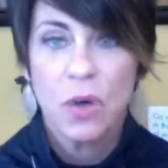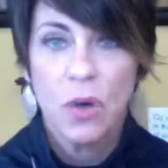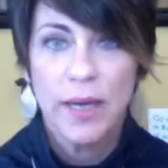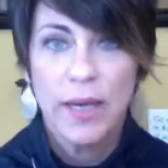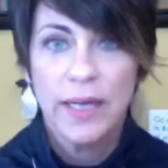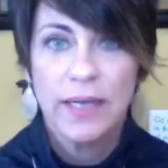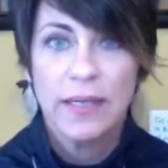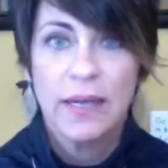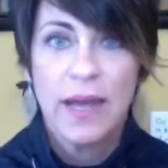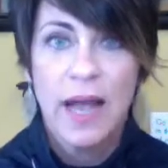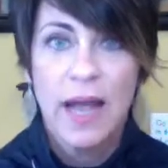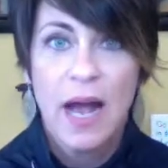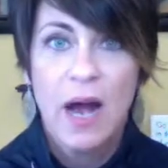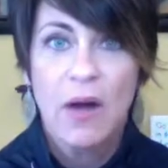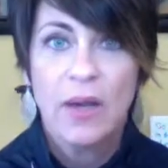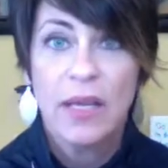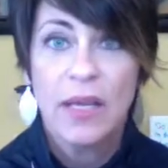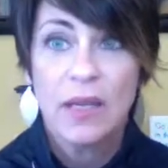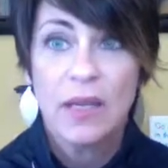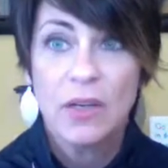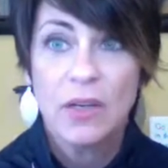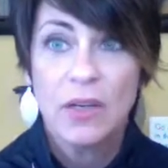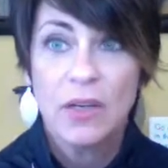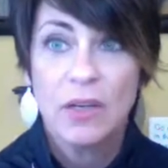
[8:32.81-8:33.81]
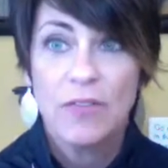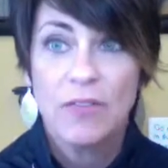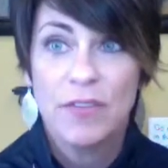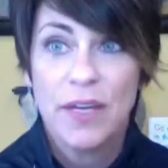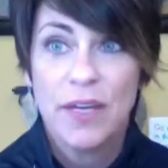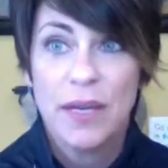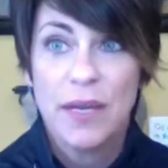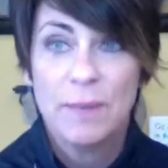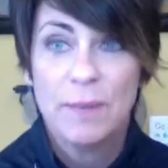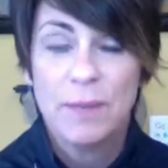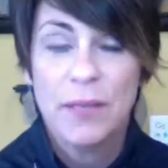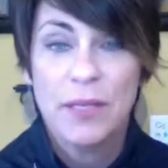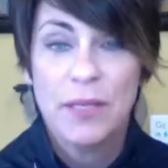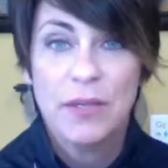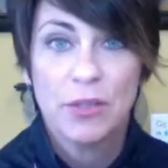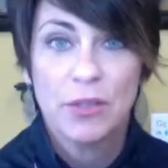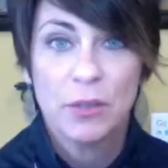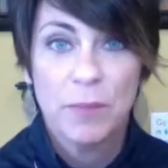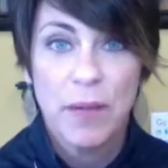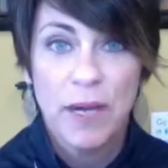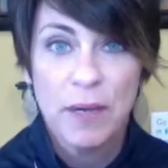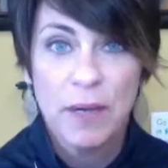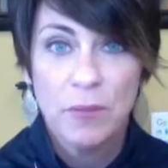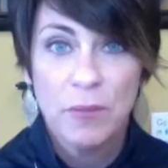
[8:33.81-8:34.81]
Now, in your VIP group, I
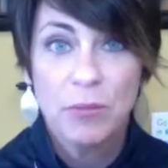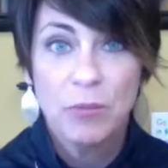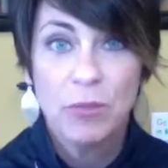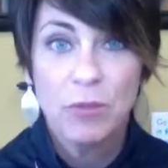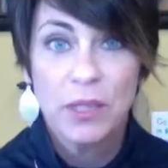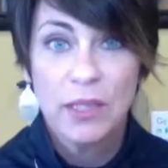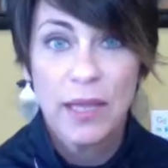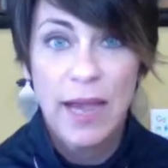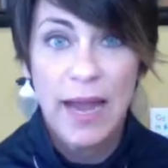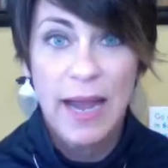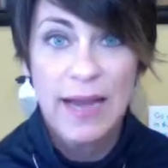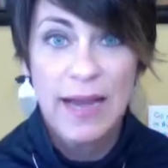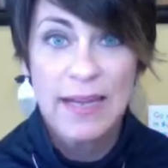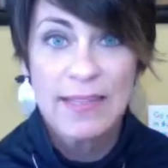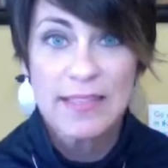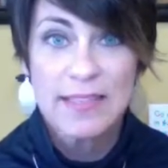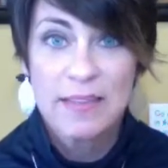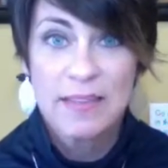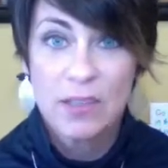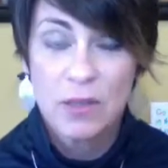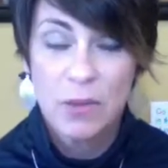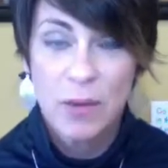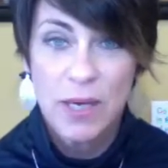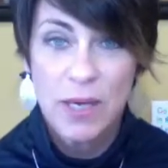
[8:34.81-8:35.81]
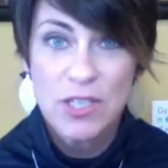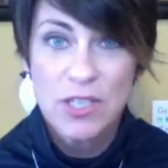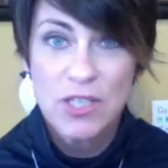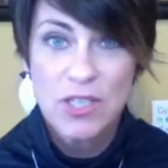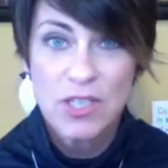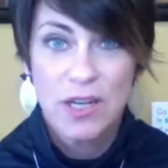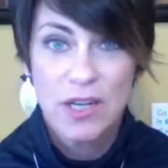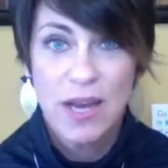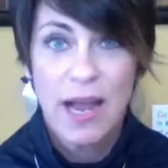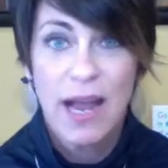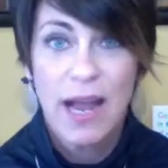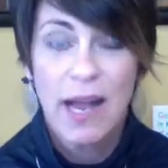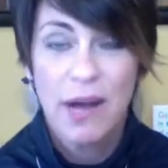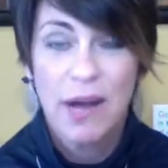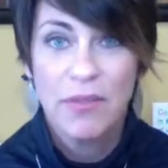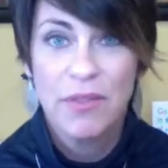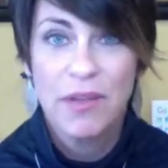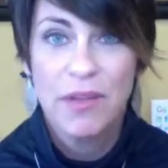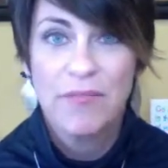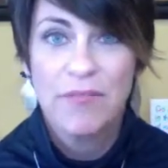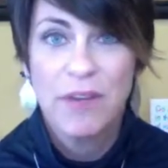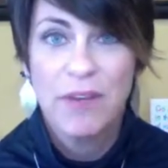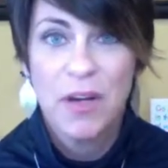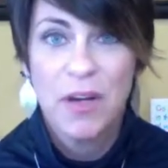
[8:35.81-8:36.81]
would ask the question how they found
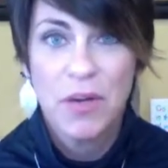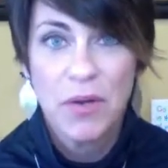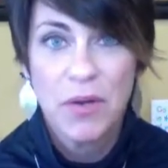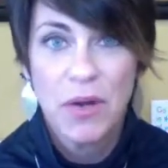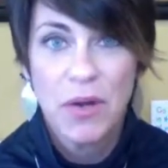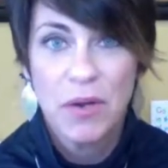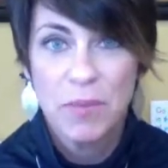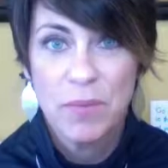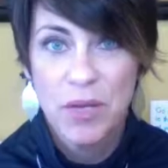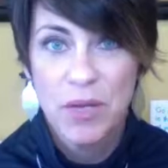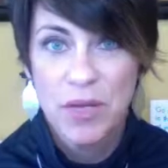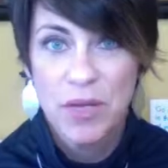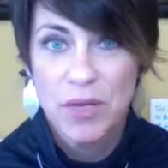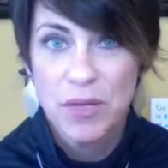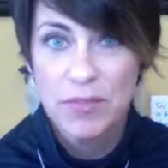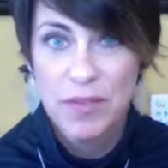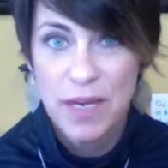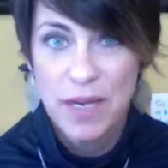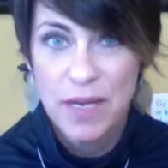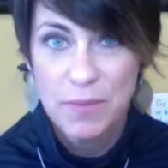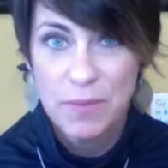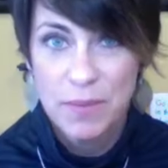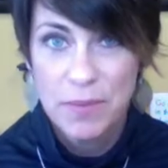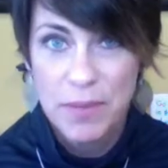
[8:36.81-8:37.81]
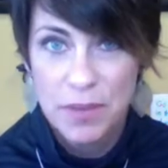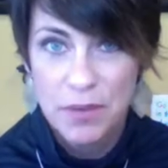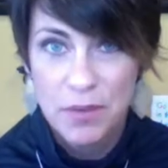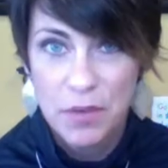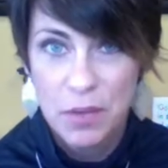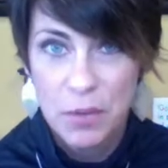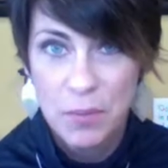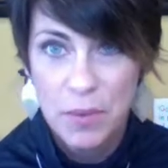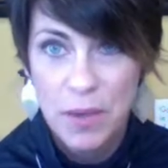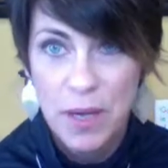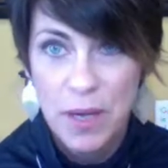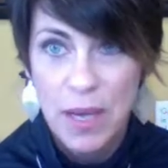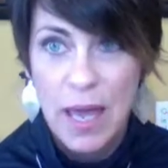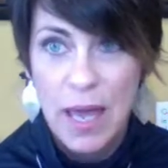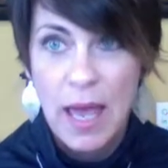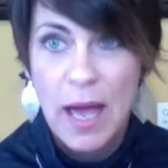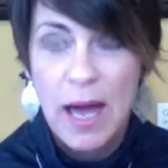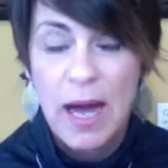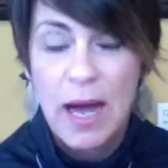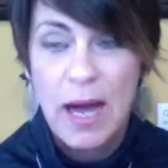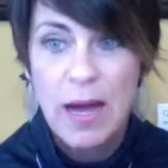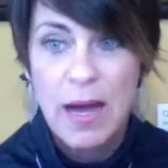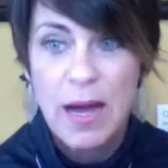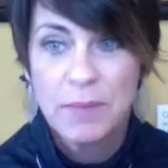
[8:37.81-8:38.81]
out about your VIP group,
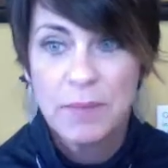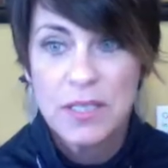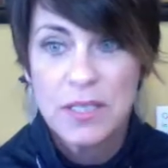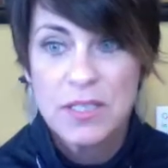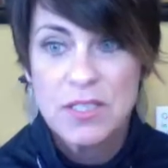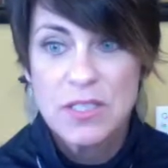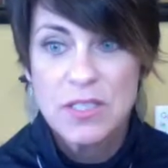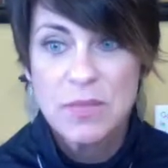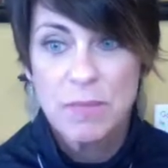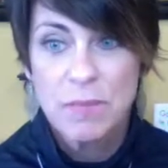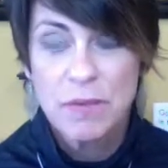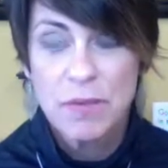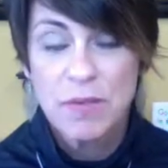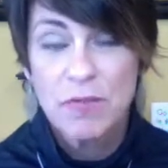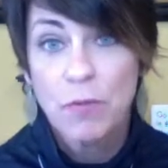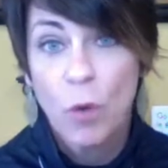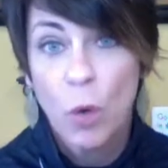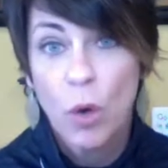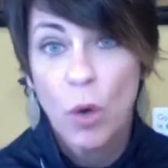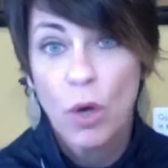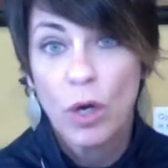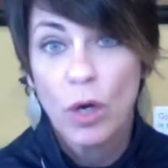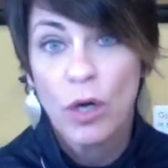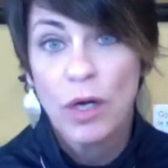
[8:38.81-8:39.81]
because before